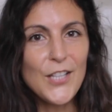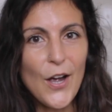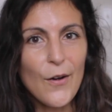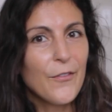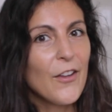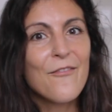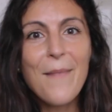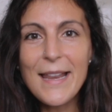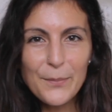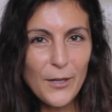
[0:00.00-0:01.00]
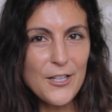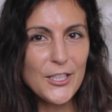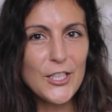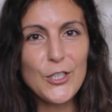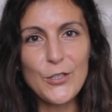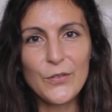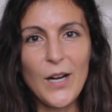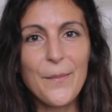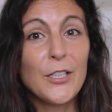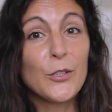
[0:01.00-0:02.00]
So if you have many projects to choose
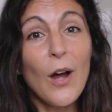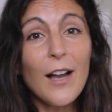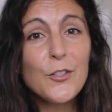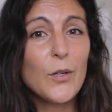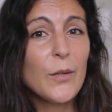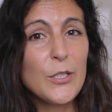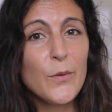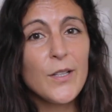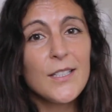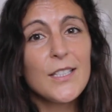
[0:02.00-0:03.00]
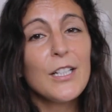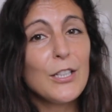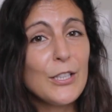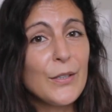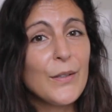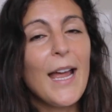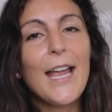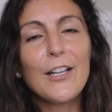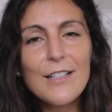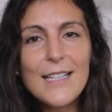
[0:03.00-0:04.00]
from and you're not sure which ones to include,
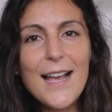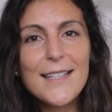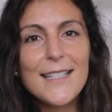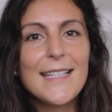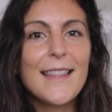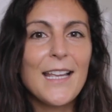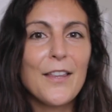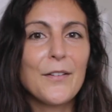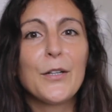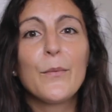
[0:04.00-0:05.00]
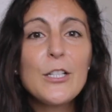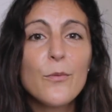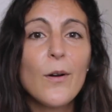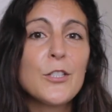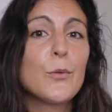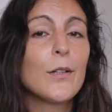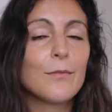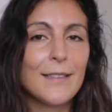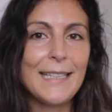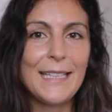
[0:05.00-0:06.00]
a good test is to think through which ones you're
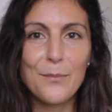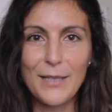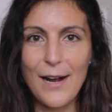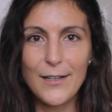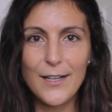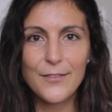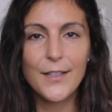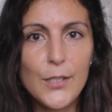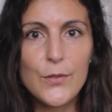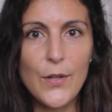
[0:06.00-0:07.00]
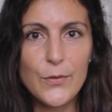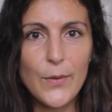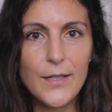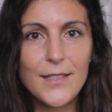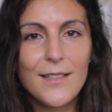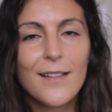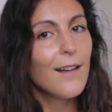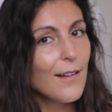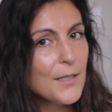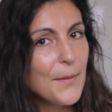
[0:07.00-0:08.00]
really proud of. Use those ones.
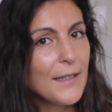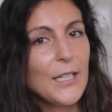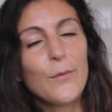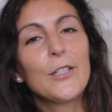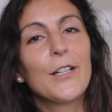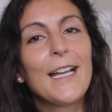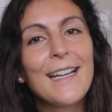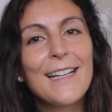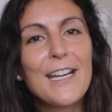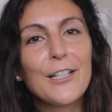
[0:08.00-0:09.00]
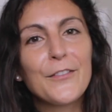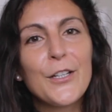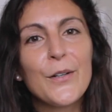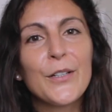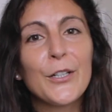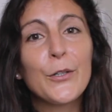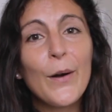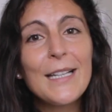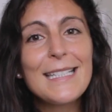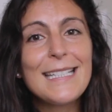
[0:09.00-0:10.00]
Ultimately, when you're in an interview, you're
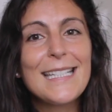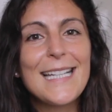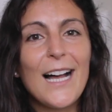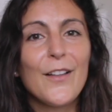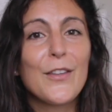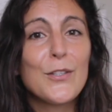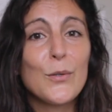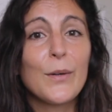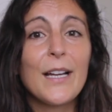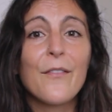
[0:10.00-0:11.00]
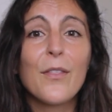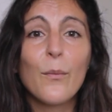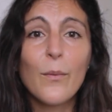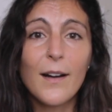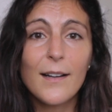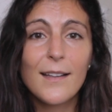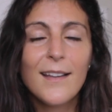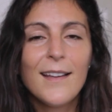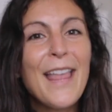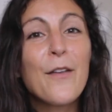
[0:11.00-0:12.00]
going to need to tell the story of the work,
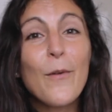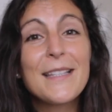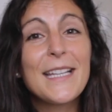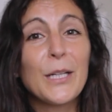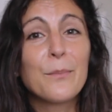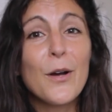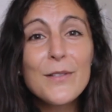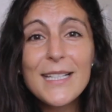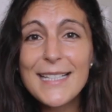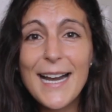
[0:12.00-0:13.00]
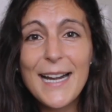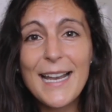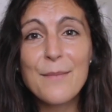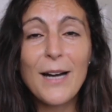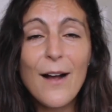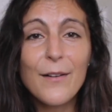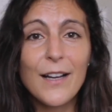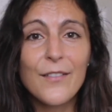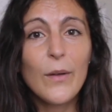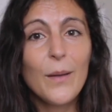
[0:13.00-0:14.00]
and the ones that you're most excited and proud
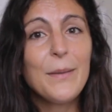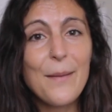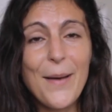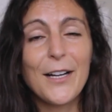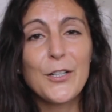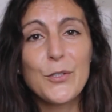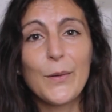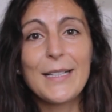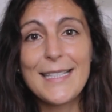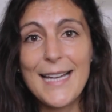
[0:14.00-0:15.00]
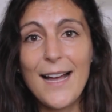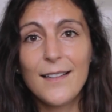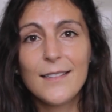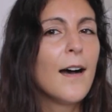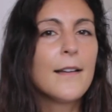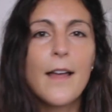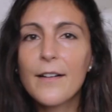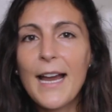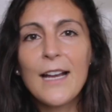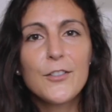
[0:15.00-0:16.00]
of will be a better story to tell.
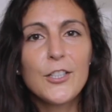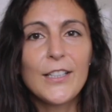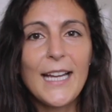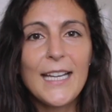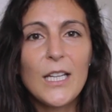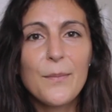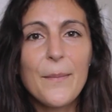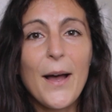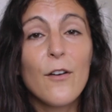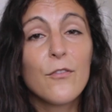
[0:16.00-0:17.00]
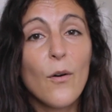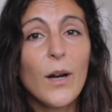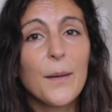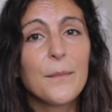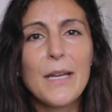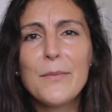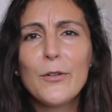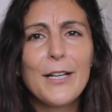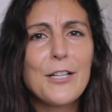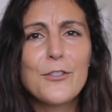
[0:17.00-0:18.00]
Another angle to look at it could be about form. Maybe
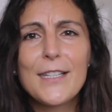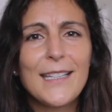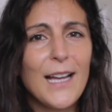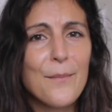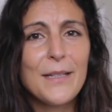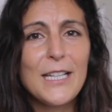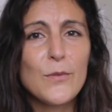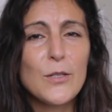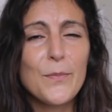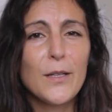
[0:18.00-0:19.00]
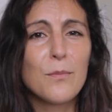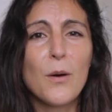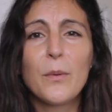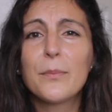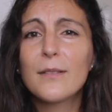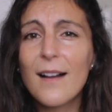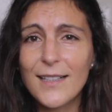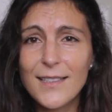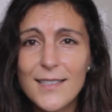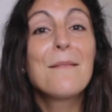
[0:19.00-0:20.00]
you're interested in companies which build mobile products.